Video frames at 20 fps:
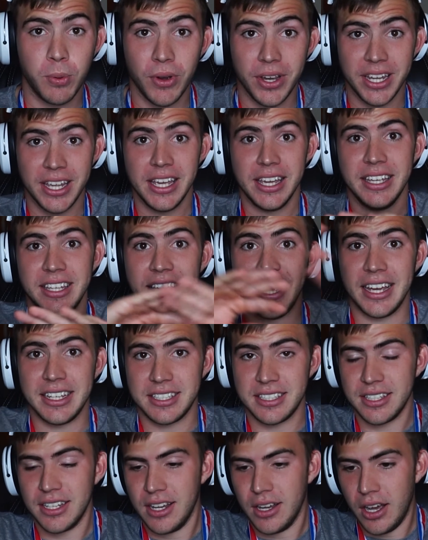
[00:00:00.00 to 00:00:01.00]
this point,
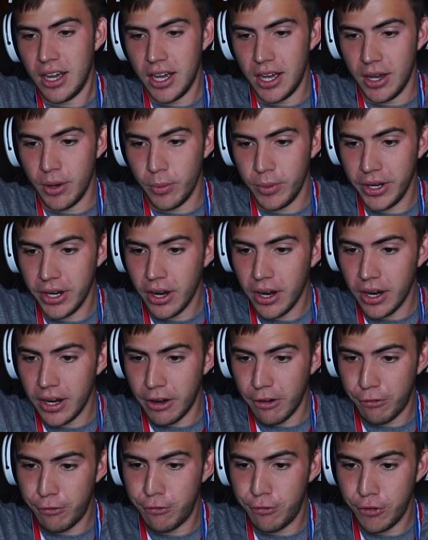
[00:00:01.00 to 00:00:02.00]
yes, we
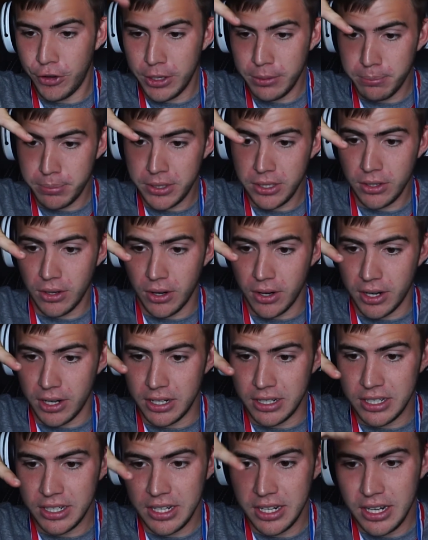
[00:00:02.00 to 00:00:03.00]
are a foot
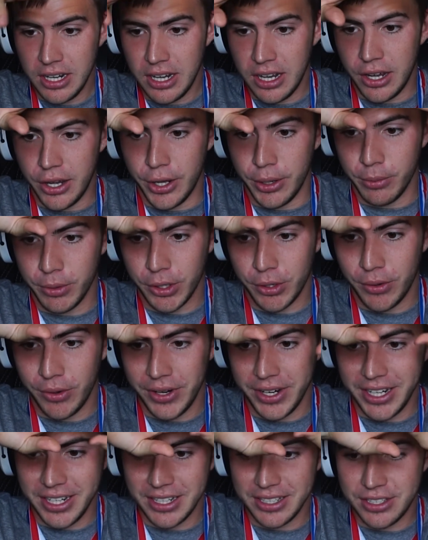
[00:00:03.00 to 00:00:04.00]
PR'd. We're
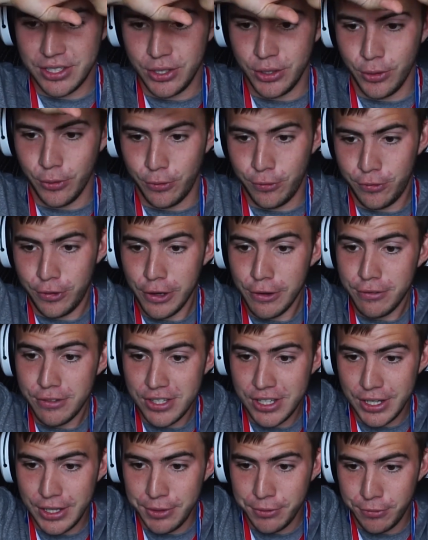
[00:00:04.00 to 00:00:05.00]
going to
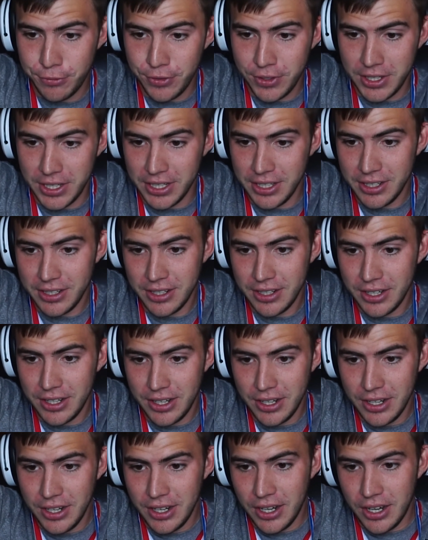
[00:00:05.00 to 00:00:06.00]
15 feet,
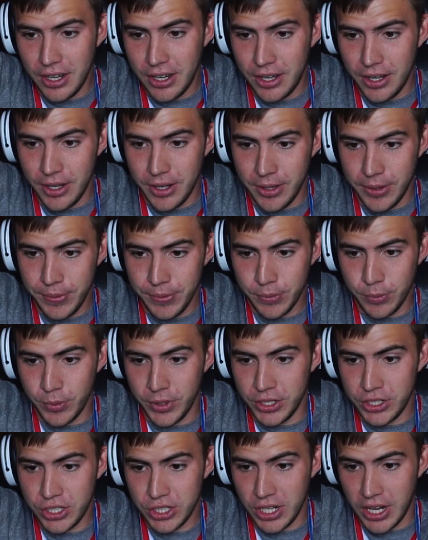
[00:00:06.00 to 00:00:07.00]

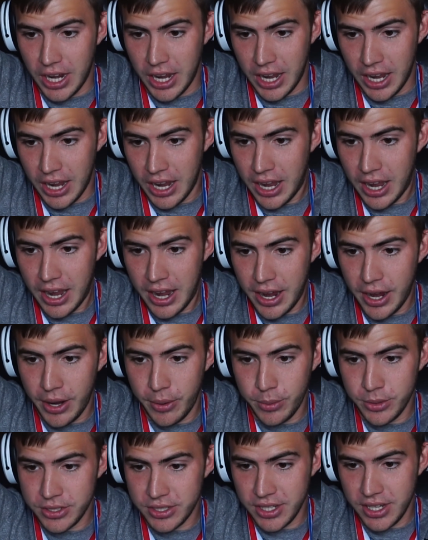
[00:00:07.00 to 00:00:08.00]
which
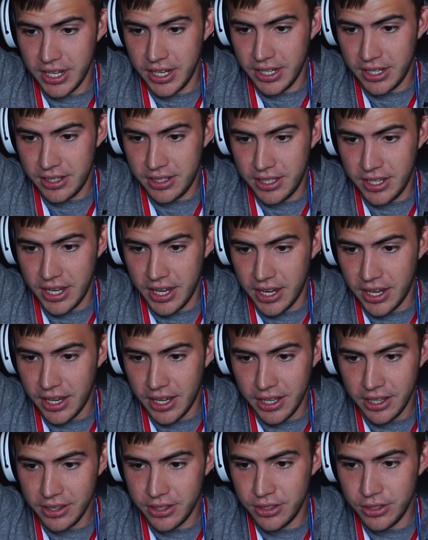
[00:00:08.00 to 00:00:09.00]
I was like,
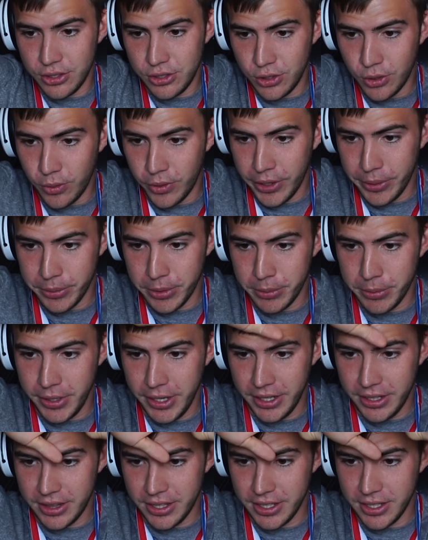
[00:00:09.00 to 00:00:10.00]
yeah, there's no way I'm gonna
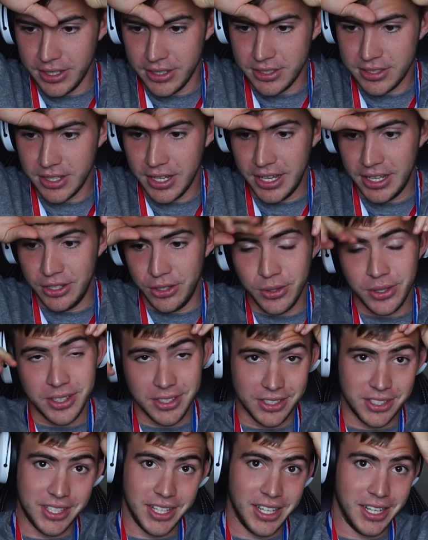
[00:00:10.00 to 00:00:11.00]
make this. And you
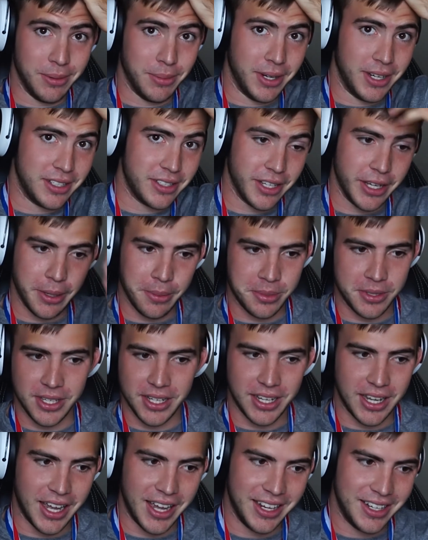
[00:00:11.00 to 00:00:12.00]
can see it in my
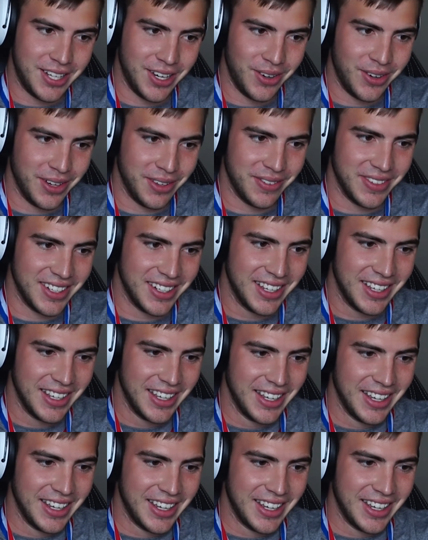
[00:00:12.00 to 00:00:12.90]
attempts. Like, I don't even...